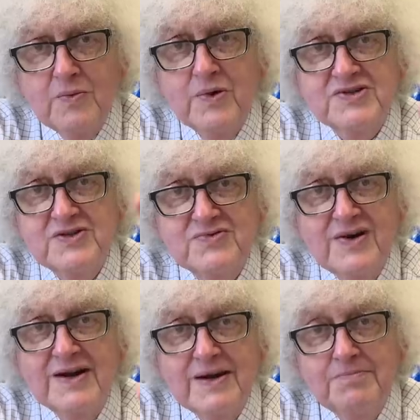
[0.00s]
what is
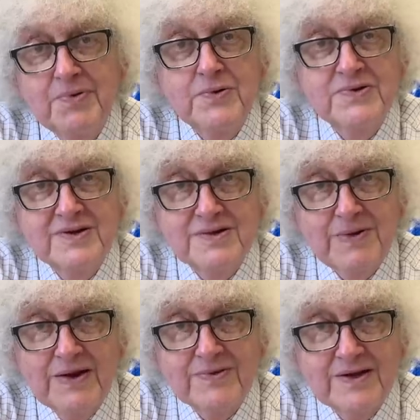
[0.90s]
really important
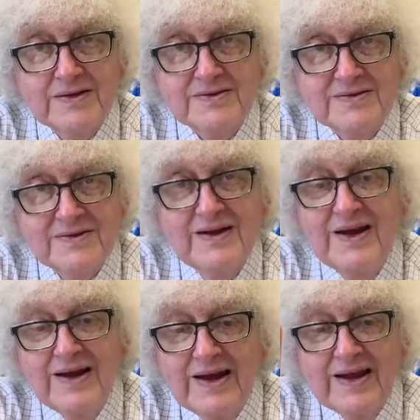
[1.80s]
about this
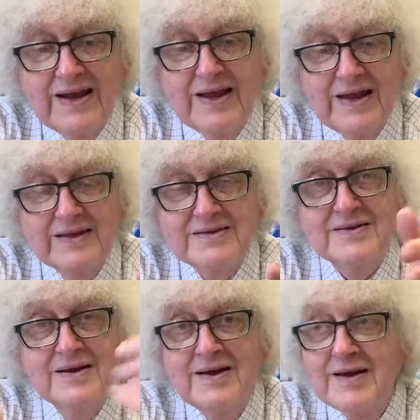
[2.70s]
is